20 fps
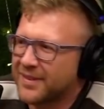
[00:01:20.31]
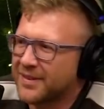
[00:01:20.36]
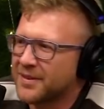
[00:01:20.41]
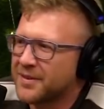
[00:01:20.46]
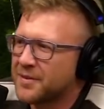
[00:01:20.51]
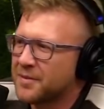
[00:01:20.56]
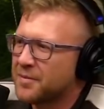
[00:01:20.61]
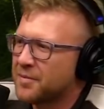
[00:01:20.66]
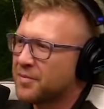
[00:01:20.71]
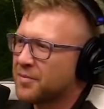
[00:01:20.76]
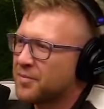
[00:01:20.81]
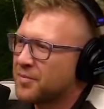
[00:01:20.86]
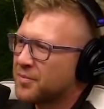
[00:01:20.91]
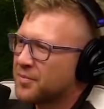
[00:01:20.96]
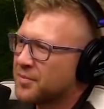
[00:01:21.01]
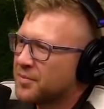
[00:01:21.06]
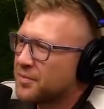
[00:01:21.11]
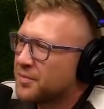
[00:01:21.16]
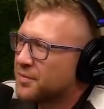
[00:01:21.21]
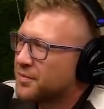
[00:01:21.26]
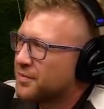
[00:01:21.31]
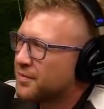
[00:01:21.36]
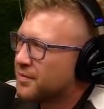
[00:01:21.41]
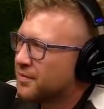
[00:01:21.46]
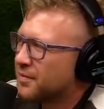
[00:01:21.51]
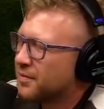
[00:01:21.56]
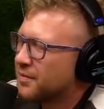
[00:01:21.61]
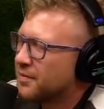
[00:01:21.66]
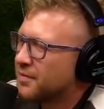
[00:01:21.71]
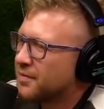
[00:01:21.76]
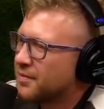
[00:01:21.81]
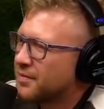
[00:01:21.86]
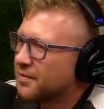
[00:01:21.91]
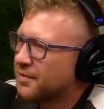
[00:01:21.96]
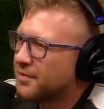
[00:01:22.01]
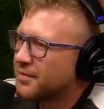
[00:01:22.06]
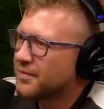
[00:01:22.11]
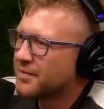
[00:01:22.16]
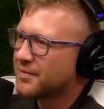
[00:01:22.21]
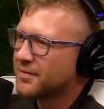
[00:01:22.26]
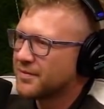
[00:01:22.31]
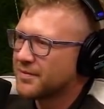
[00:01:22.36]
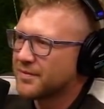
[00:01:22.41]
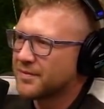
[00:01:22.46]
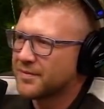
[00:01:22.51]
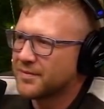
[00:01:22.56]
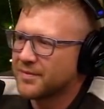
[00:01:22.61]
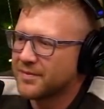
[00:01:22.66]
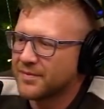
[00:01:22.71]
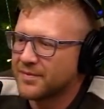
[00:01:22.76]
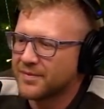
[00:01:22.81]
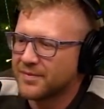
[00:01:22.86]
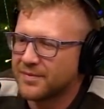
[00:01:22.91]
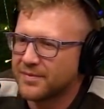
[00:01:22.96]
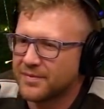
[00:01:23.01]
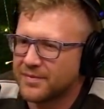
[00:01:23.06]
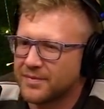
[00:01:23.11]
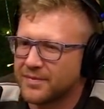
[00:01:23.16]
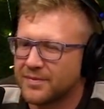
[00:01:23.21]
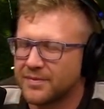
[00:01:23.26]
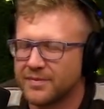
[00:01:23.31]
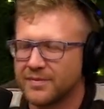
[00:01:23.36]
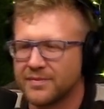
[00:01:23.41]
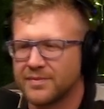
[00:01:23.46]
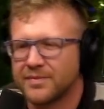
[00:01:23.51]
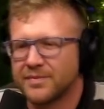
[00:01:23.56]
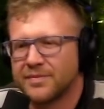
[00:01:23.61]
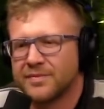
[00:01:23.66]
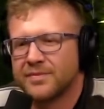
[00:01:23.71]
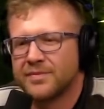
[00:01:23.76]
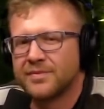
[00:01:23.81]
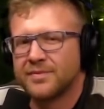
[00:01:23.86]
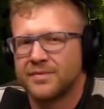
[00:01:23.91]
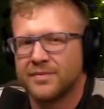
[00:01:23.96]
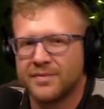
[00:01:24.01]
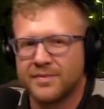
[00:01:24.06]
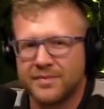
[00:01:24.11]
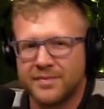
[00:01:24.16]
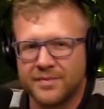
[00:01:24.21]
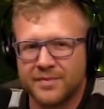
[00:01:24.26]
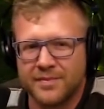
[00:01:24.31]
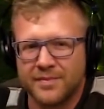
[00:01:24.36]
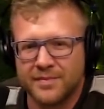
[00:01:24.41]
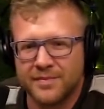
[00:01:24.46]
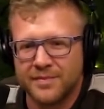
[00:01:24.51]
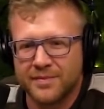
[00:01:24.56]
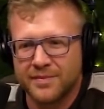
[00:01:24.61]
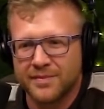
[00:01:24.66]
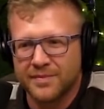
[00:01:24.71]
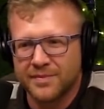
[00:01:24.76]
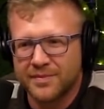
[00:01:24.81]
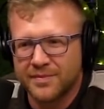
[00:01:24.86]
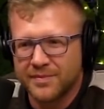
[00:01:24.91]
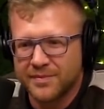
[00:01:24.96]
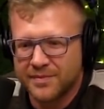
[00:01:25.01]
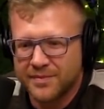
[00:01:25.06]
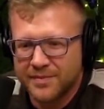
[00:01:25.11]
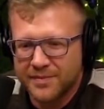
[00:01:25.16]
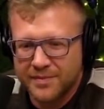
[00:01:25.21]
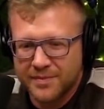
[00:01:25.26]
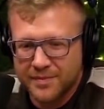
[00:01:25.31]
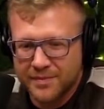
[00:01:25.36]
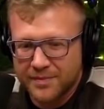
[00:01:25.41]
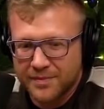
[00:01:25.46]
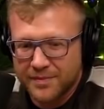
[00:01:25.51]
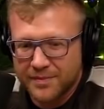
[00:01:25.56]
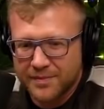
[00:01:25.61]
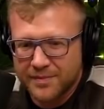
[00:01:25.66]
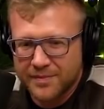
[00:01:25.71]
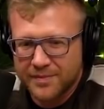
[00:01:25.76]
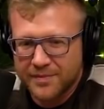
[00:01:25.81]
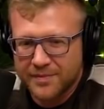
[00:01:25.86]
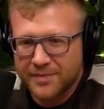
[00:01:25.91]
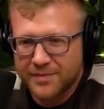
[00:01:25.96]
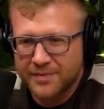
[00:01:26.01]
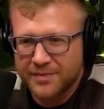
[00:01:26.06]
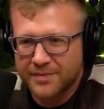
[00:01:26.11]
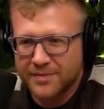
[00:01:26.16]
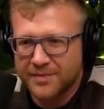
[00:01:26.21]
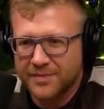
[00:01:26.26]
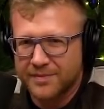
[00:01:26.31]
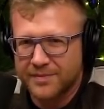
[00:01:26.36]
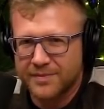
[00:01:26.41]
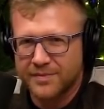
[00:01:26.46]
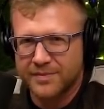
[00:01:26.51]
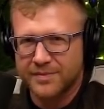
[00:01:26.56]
No words are spoken by the person on screen.